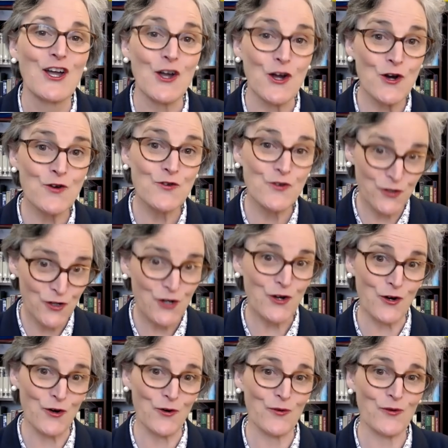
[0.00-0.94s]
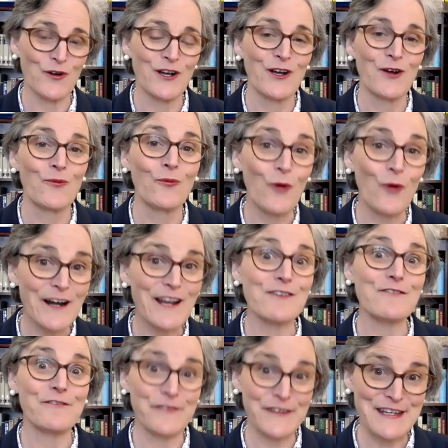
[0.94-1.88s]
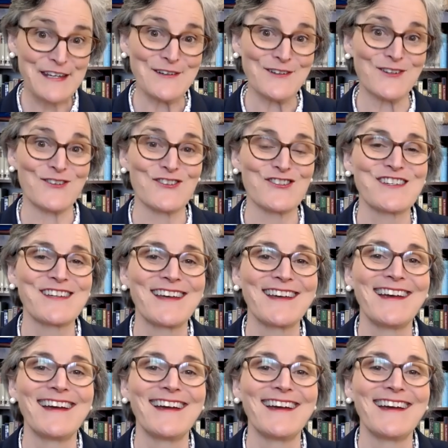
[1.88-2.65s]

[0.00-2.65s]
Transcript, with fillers: who knew what it feels